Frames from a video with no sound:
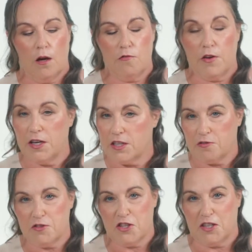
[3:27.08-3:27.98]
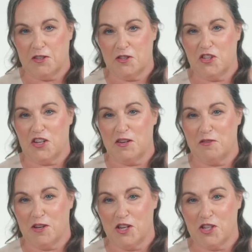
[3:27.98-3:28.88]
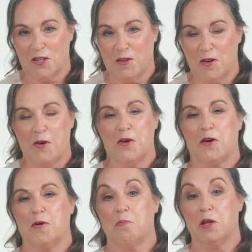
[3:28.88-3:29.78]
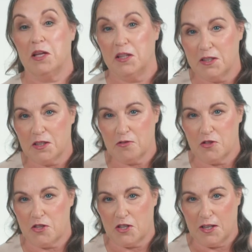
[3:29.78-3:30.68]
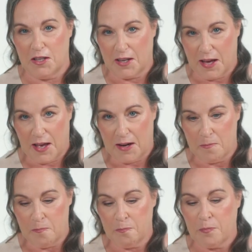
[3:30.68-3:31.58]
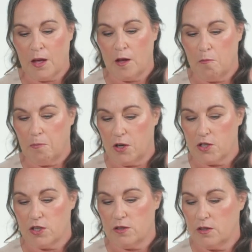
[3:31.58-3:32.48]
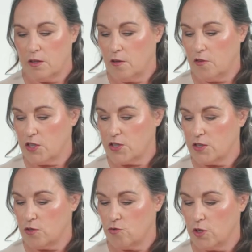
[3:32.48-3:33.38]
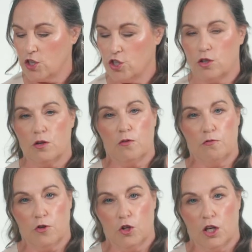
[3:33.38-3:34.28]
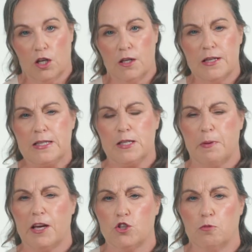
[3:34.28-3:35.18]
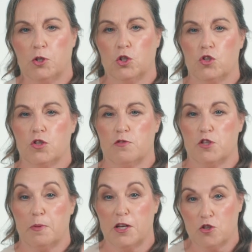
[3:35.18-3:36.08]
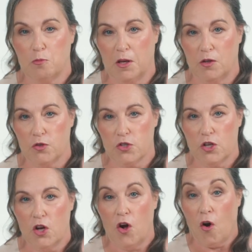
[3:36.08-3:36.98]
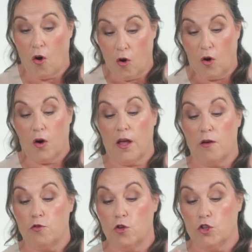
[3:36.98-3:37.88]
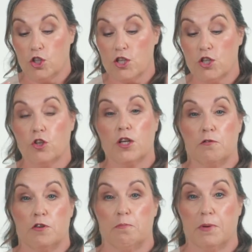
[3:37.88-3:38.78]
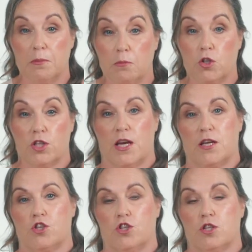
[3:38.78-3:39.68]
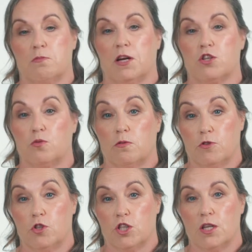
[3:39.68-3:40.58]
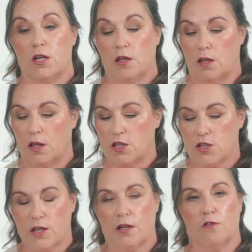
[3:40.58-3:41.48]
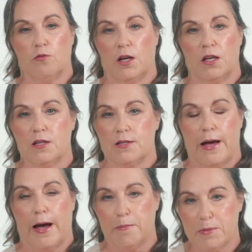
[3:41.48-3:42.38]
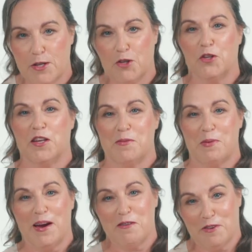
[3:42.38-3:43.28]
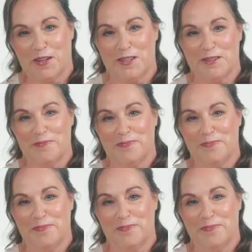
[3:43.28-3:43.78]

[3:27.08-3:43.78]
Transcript: Very different style to dry refreshing, completely different style again, but this is a richer, fuller, special bottles for special meals, or if you're just looking for a bit more texture to match with food, then this style of wine is absolutely perfect.